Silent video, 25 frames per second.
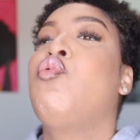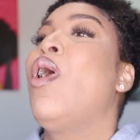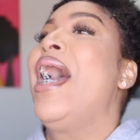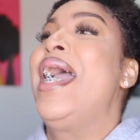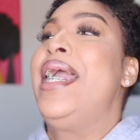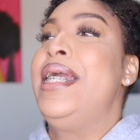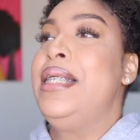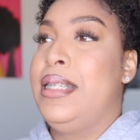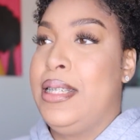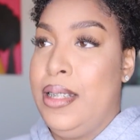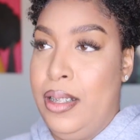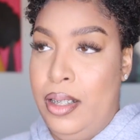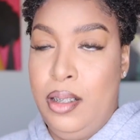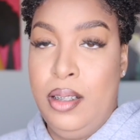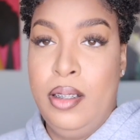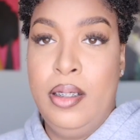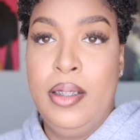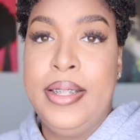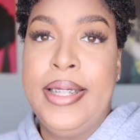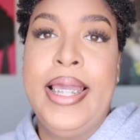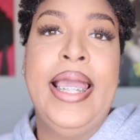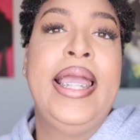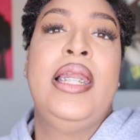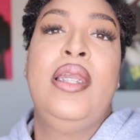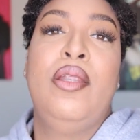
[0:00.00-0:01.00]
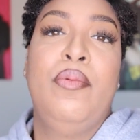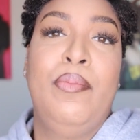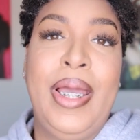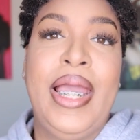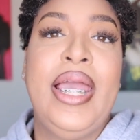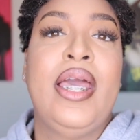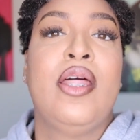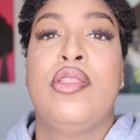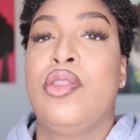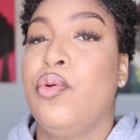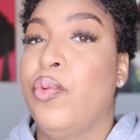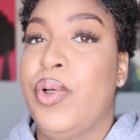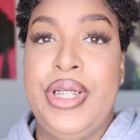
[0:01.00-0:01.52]
write.
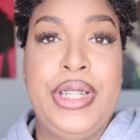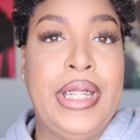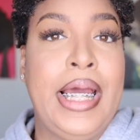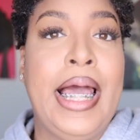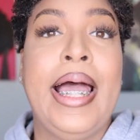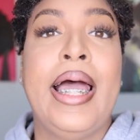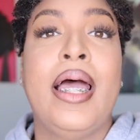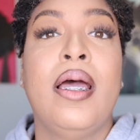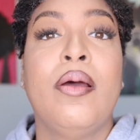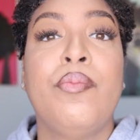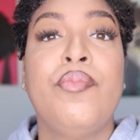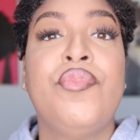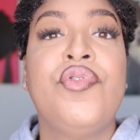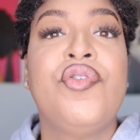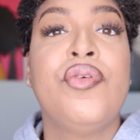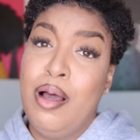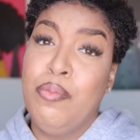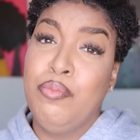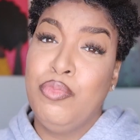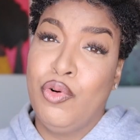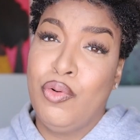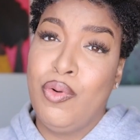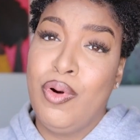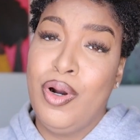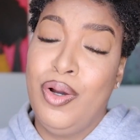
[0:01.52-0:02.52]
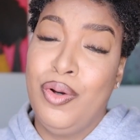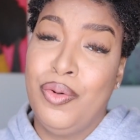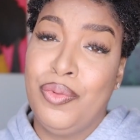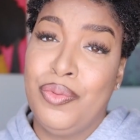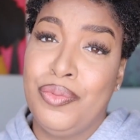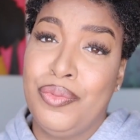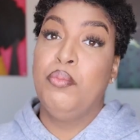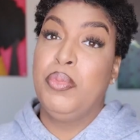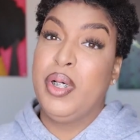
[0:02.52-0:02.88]
Candyman three times. I'm grown.